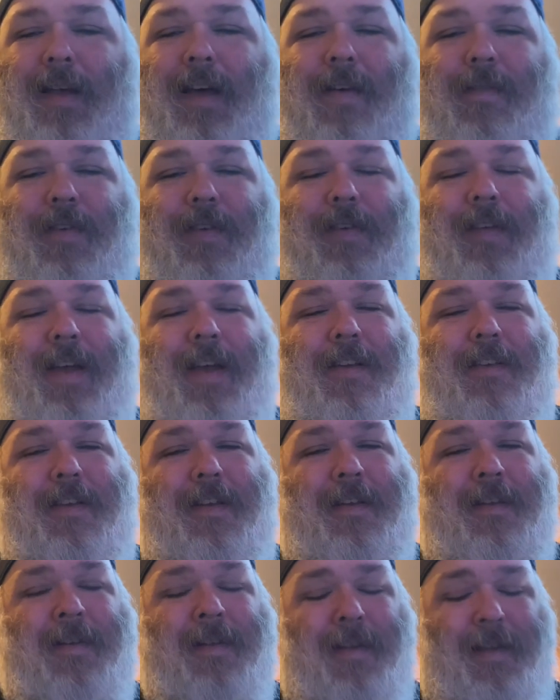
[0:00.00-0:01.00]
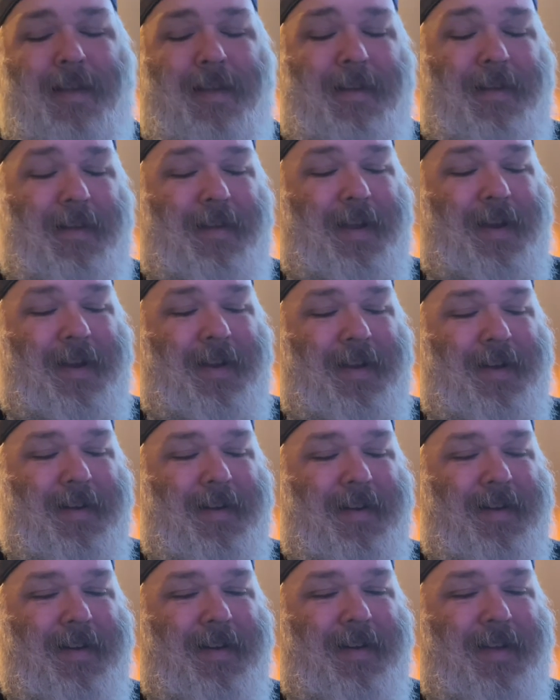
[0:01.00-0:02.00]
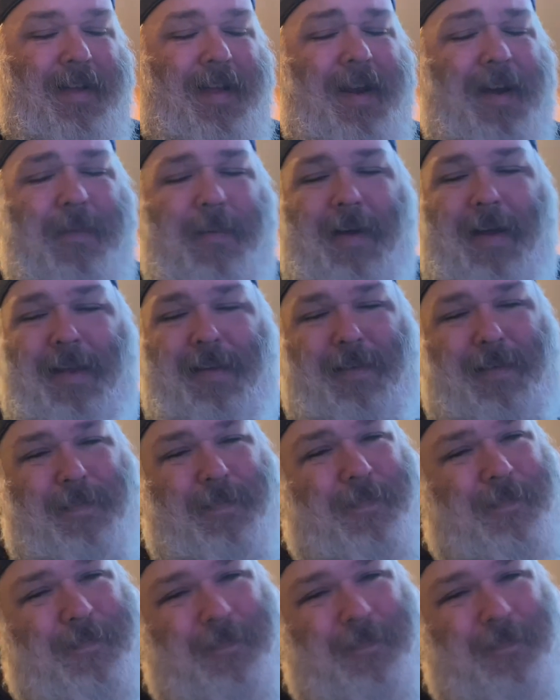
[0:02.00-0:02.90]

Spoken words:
conversation. And anyways,